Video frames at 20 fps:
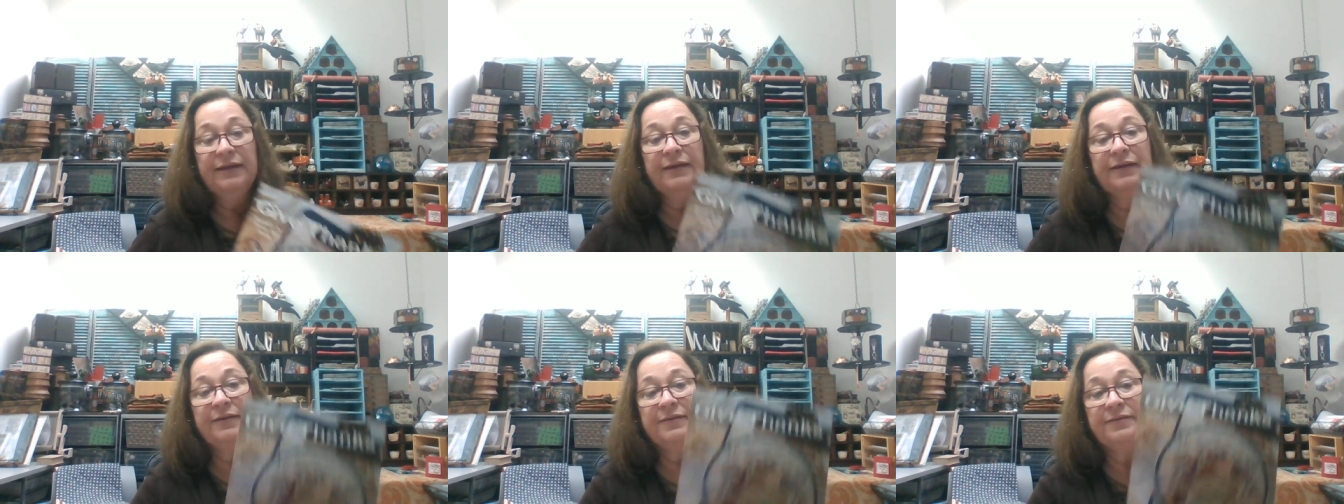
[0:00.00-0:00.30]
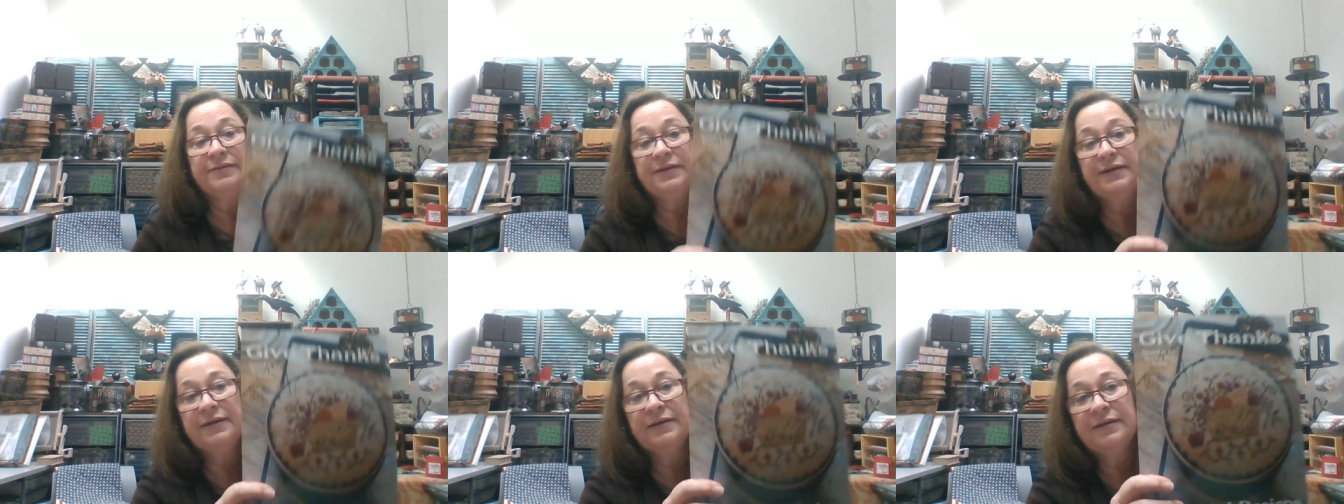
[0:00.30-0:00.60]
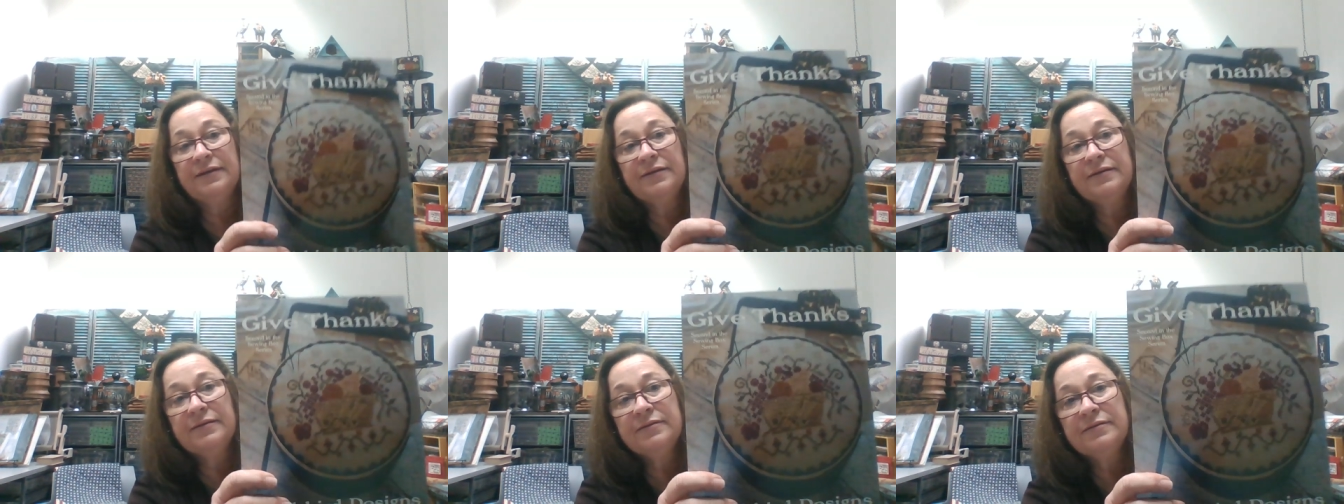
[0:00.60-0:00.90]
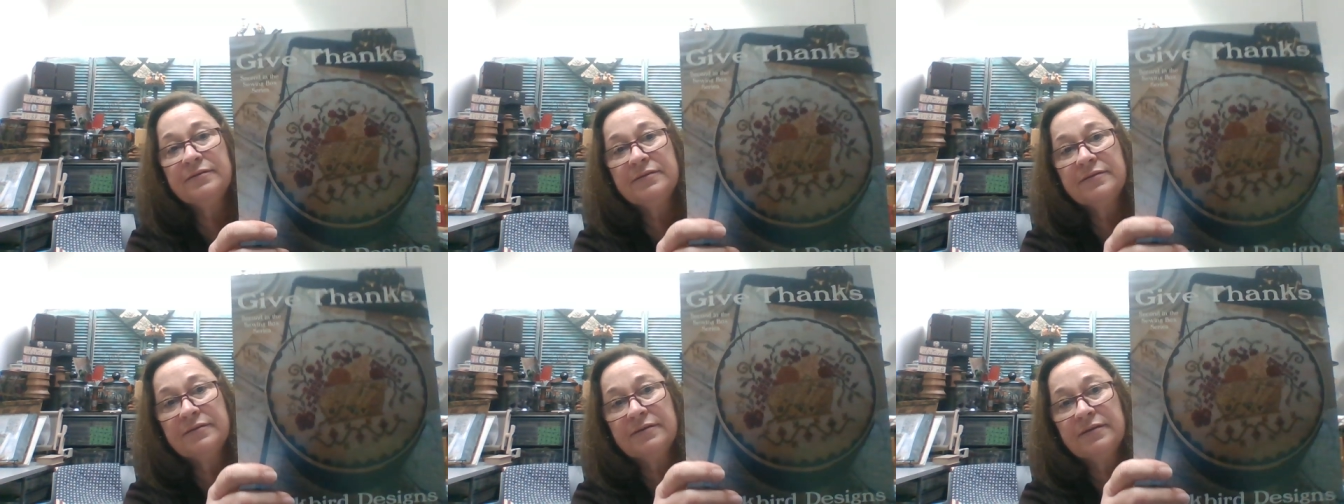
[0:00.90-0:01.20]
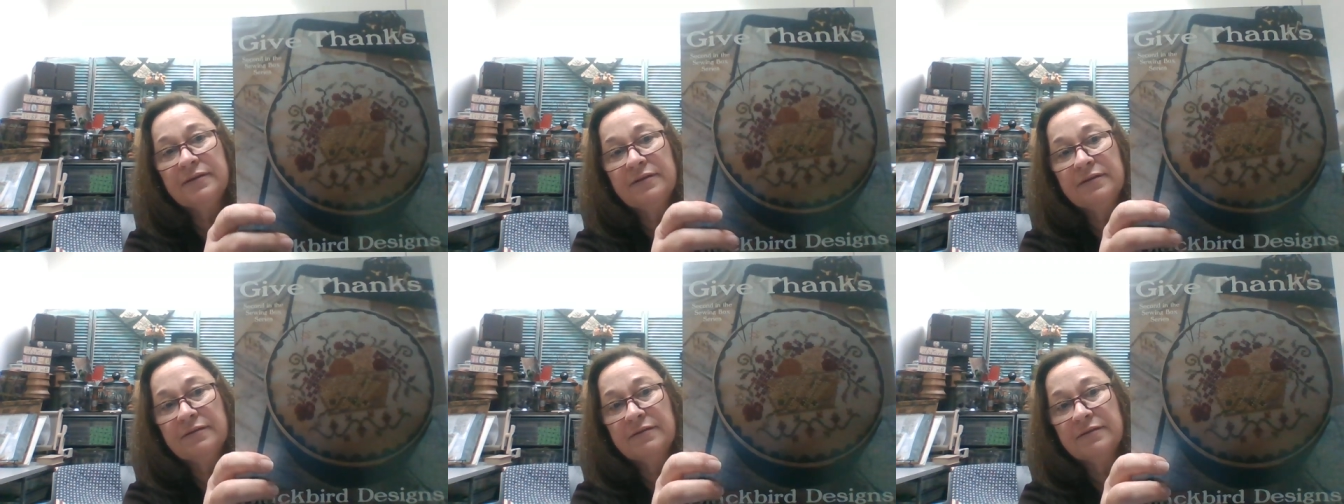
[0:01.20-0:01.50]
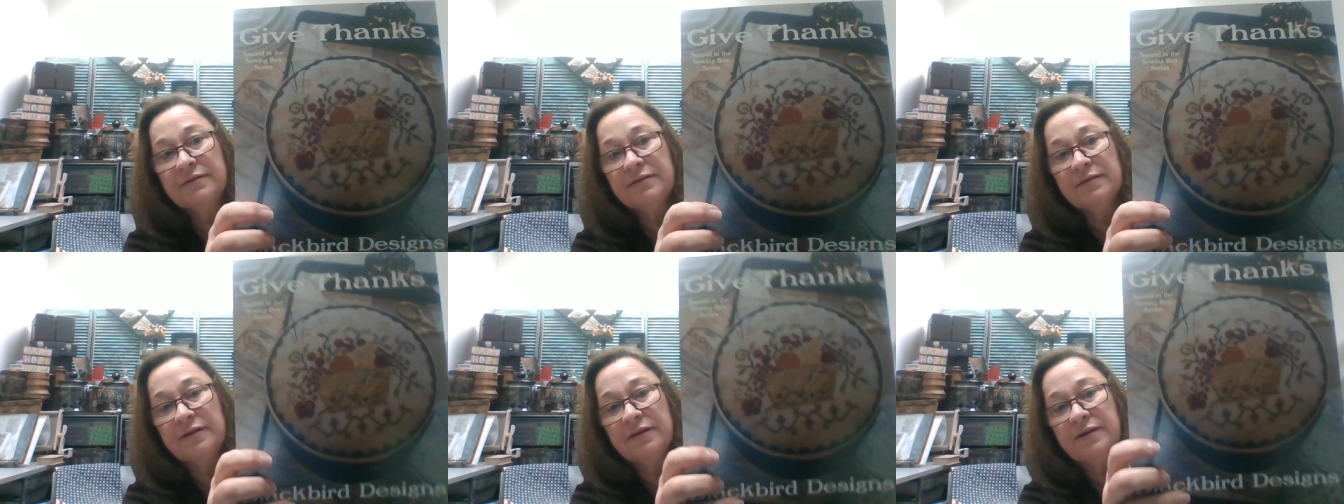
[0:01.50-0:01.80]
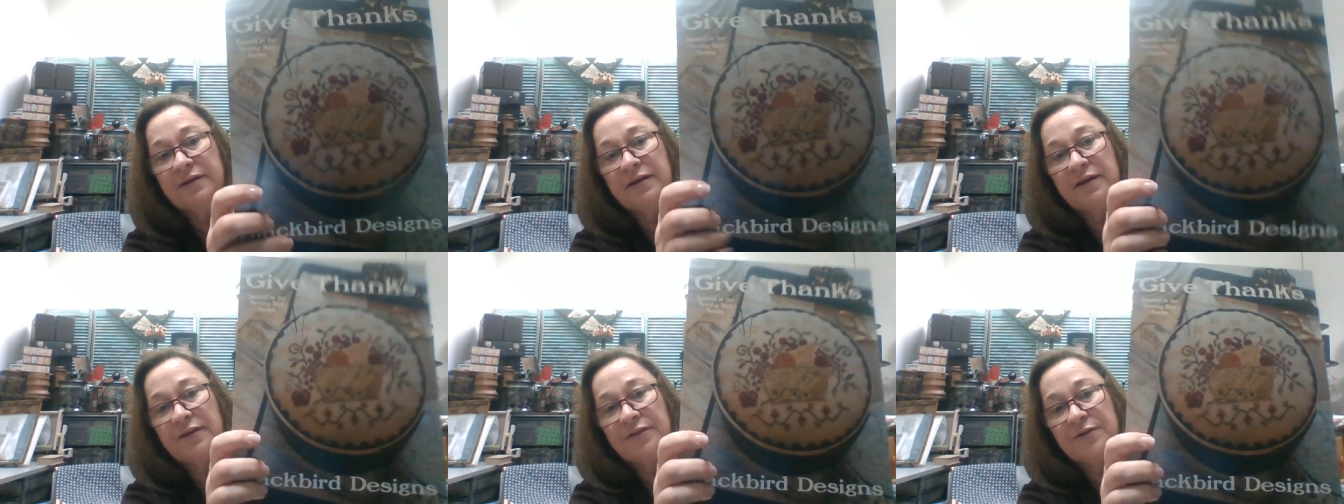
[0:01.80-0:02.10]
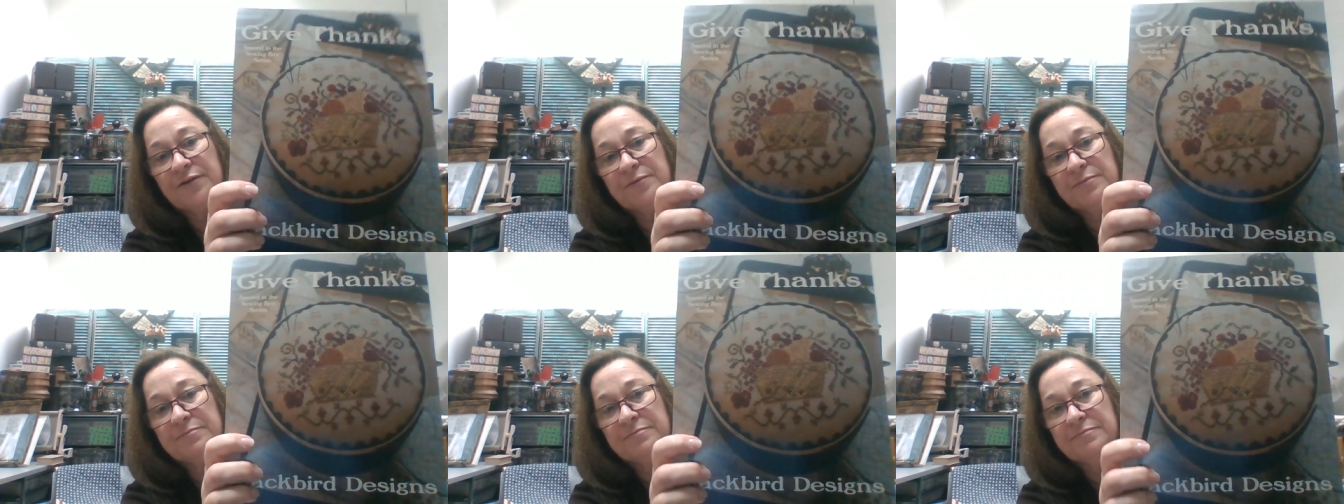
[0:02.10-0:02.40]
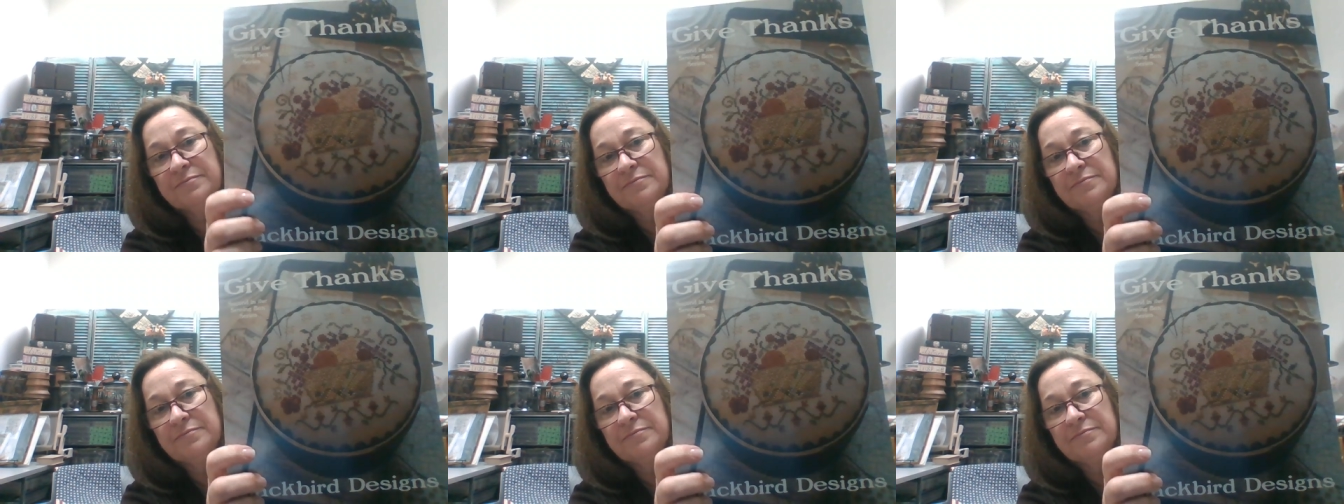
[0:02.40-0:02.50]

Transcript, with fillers: And then another,